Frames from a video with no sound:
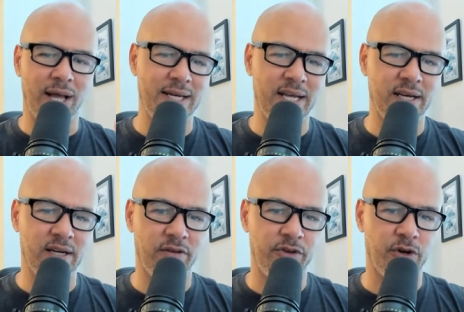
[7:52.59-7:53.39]
idea
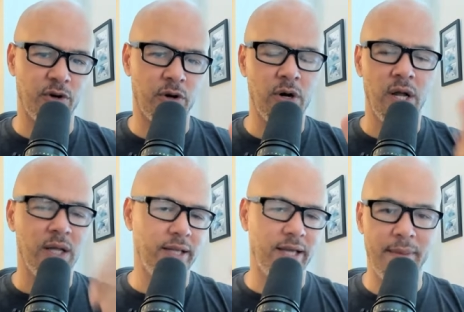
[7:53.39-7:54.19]
of your
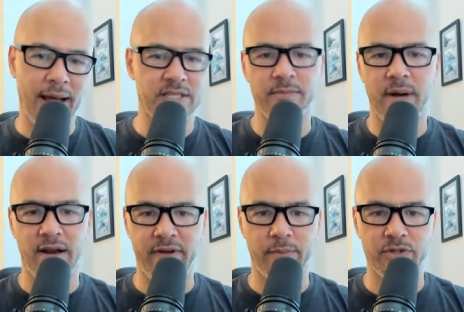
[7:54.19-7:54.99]
lean mass and
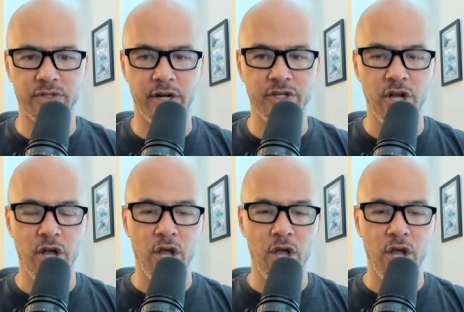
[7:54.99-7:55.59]
body fat percentage.